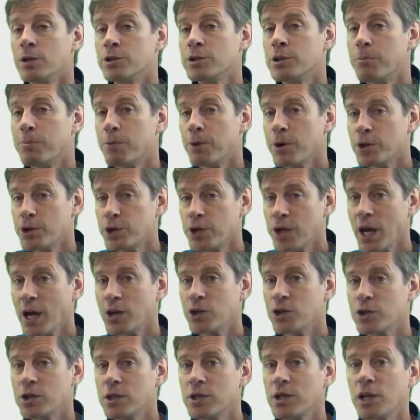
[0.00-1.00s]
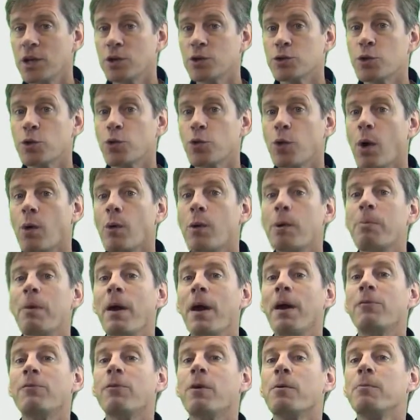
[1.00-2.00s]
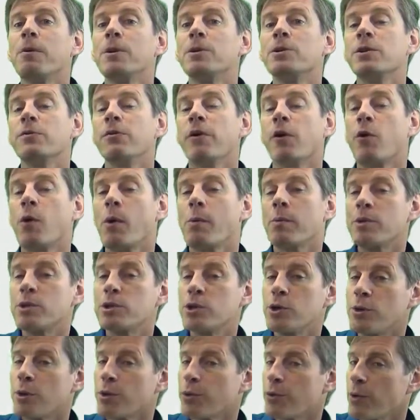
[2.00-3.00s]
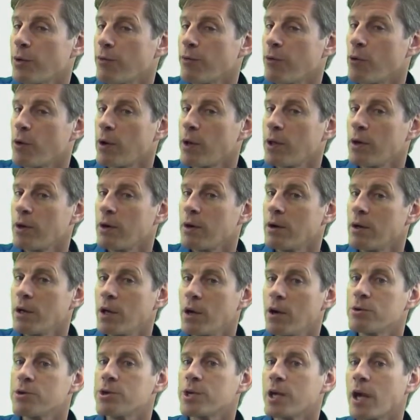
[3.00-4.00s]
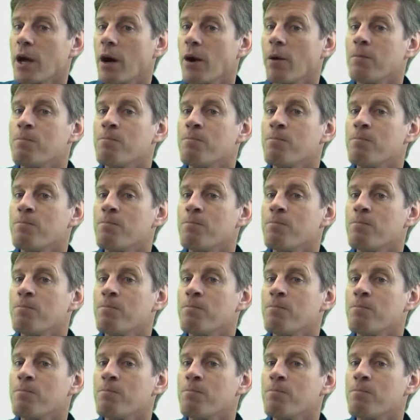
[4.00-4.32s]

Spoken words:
Depreciation deals with what we paid for a piece of equipment 2 or 3, 4 years ago.